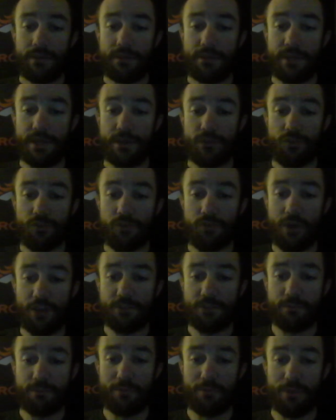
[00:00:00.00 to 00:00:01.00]
the
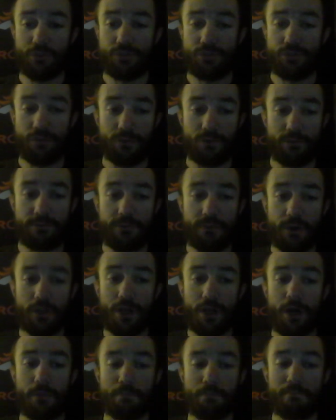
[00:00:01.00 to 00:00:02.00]
cross-promotional
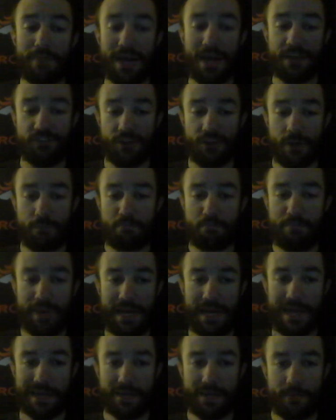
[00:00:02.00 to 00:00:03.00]
Fallout Mashup
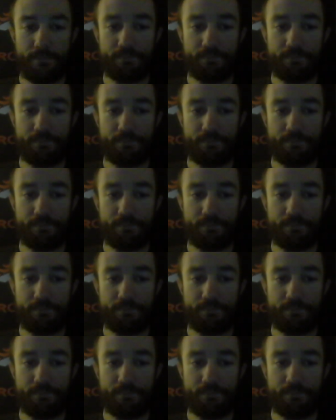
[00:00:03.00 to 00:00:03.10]
Pack.